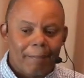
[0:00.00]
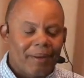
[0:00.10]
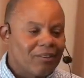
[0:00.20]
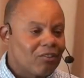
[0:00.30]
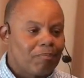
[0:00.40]

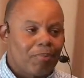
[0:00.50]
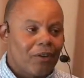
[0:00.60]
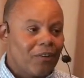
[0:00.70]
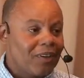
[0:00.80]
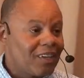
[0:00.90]
But the
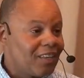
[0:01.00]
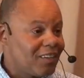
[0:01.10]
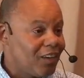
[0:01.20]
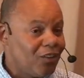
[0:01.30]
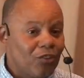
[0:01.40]
Spirit
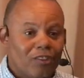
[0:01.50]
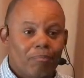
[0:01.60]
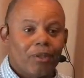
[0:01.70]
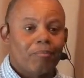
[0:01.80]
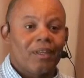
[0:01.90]
continues
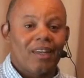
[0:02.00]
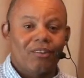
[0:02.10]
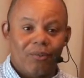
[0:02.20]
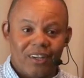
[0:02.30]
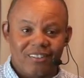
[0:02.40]
to put me in
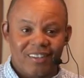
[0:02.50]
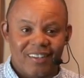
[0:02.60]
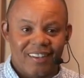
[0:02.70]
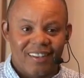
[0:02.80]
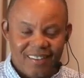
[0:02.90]
that direction.